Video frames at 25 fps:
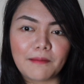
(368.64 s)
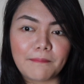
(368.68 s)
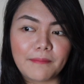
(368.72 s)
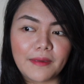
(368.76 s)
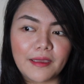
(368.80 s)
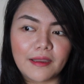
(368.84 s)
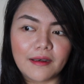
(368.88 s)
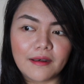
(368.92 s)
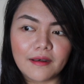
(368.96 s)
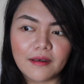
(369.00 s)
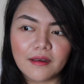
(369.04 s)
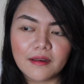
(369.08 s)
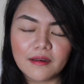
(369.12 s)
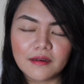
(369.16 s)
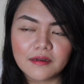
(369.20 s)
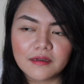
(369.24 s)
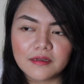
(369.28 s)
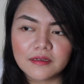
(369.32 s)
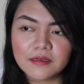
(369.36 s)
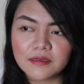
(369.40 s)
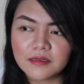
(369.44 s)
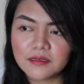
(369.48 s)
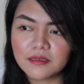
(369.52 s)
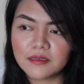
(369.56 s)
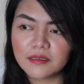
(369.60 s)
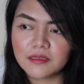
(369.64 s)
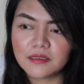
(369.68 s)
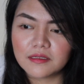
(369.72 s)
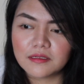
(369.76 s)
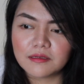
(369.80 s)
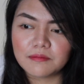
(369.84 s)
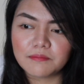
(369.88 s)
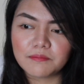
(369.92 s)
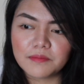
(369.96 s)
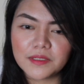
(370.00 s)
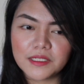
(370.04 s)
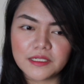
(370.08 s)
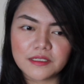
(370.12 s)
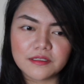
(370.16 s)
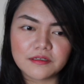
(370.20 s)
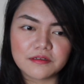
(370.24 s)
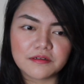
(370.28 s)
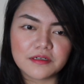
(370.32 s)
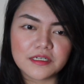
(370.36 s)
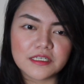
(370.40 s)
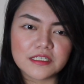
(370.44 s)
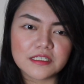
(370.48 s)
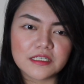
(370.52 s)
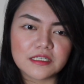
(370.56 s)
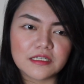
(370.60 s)
a bed in
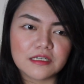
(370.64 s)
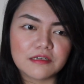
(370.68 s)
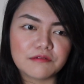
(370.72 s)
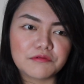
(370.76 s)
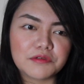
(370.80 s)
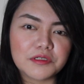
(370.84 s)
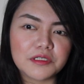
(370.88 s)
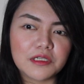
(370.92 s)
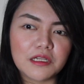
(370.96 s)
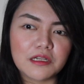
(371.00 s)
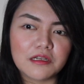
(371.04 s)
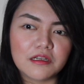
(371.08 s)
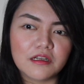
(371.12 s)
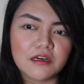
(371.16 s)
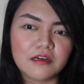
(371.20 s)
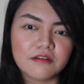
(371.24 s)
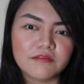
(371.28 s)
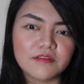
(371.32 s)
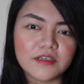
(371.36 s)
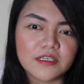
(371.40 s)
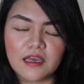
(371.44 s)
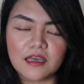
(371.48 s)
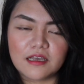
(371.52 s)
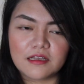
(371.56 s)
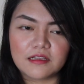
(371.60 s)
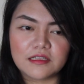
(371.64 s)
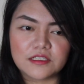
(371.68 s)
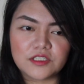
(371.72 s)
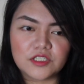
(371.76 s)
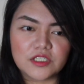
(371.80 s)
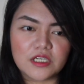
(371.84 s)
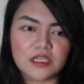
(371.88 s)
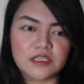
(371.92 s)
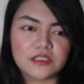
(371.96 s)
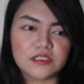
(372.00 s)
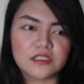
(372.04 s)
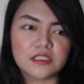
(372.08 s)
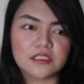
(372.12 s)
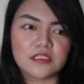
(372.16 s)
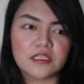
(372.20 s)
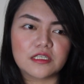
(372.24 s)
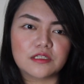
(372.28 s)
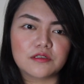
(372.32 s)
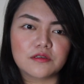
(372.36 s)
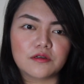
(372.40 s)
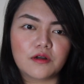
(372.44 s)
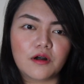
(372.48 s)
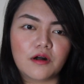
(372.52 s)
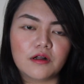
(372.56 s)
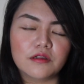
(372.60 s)
Pinterest and I really love it. I will change it
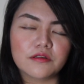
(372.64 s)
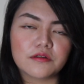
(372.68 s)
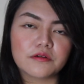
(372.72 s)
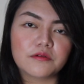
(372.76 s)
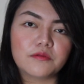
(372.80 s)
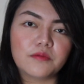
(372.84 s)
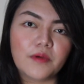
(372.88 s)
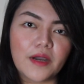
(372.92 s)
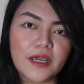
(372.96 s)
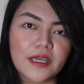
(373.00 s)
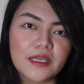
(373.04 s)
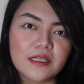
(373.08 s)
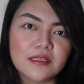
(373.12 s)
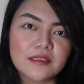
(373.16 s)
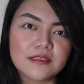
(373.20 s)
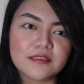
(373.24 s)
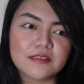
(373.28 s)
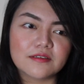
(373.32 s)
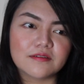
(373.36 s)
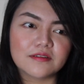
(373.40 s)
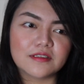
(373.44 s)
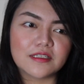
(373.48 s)
into color white. So